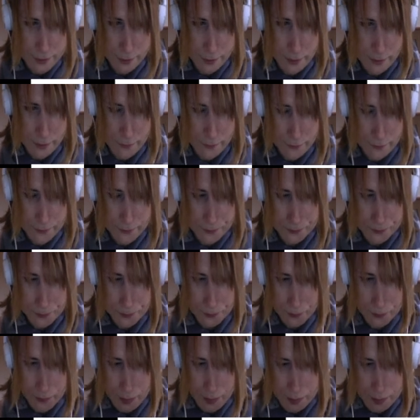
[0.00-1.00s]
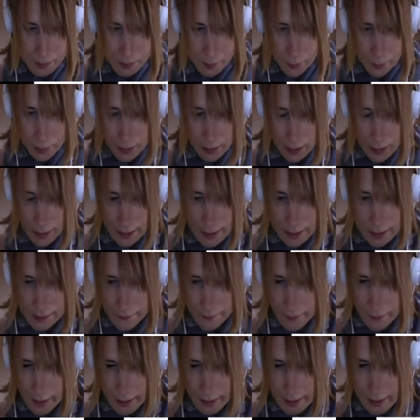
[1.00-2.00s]
with the polite
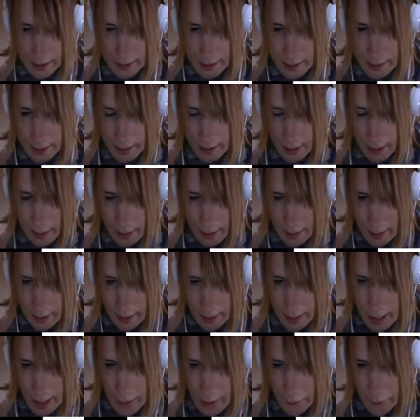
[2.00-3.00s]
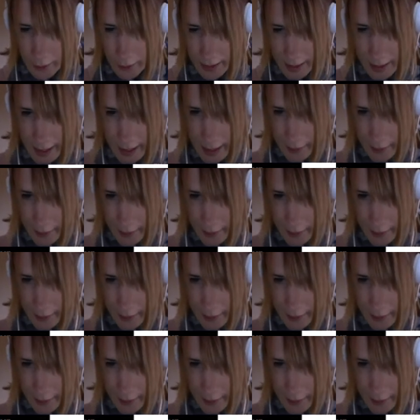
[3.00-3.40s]
versus everyday